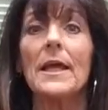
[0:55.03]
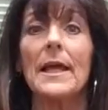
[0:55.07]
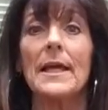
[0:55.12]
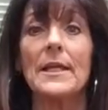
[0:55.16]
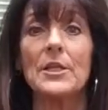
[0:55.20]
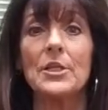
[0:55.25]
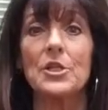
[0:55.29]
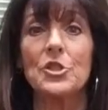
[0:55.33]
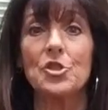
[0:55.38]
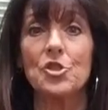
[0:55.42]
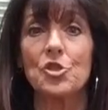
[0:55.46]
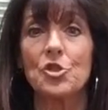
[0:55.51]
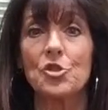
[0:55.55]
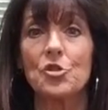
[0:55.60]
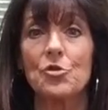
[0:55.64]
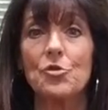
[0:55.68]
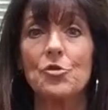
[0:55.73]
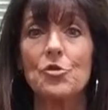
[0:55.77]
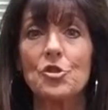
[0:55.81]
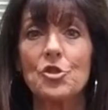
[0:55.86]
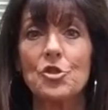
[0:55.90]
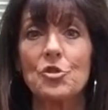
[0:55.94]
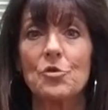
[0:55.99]
and
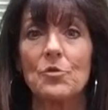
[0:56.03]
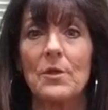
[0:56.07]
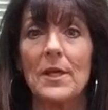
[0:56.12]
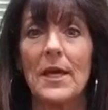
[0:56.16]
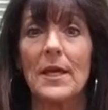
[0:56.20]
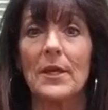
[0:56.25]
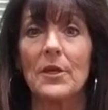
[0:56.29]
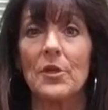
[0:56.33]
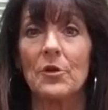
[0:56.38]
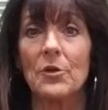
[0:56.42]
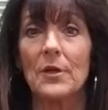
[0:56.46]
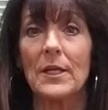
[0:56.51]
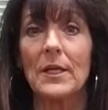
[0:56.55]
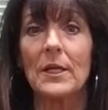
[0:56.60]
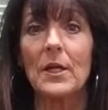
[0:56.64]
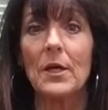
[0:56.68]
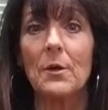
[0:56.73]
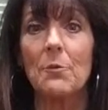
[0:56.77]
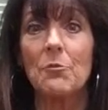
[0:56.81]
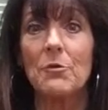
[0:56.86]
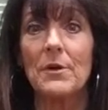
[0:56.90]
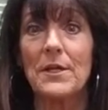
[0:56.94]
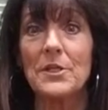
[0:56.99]
ensures you that your
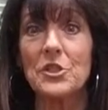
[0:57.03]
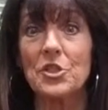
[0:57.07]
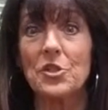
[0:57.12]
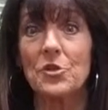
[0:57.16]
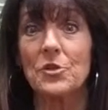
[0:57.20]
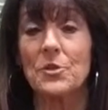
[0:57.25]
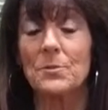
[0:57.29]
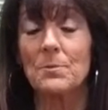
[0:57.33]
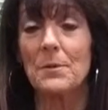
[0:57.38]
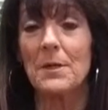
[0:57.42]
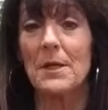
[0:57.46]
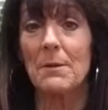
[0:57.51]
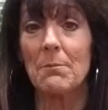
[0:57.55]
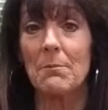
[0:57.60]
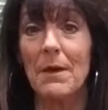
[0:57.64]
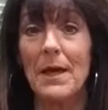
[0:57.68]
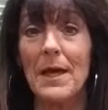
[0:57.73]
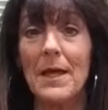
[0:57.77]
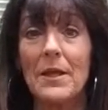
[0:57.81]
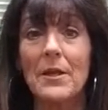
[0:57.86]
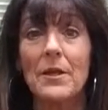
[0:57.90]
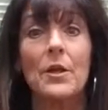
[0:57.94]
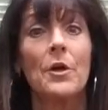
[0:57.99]
income ratio is being
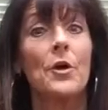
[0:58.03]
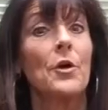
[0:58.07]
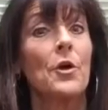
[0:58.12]
met.